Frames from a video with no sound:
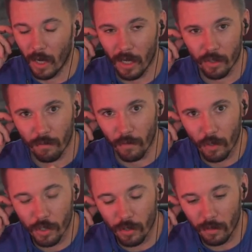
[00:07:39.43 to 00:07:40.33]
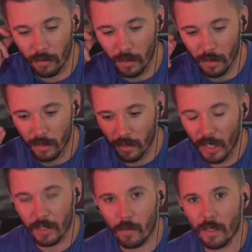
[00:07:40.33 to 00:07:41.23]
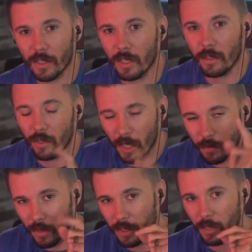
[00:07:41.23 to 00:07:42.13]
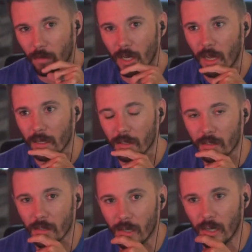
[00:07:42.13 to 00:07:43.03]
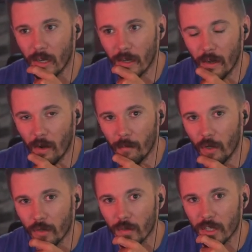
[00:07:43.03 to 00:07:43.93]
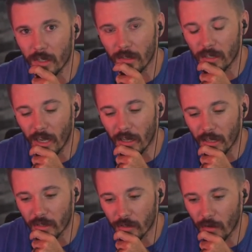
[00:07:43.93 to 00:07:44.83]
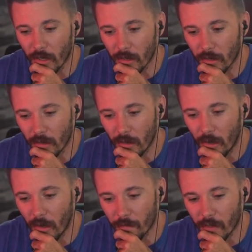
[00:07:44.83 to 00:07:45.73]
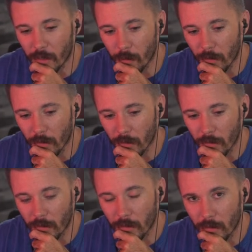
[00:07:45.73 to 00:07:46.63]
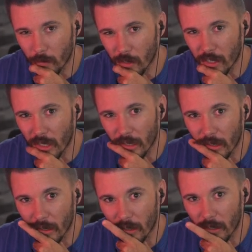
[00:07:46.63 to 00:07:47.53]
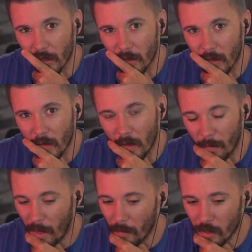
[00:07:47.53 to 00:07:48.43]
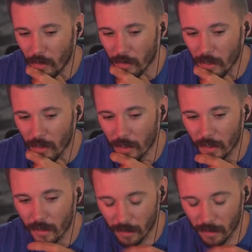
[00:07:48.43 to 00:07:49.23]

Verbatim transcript: controversial. Do you guys want to see what got us our most recent guideline strike on Facebook? Do you want to see it? I'm happy to show it to you.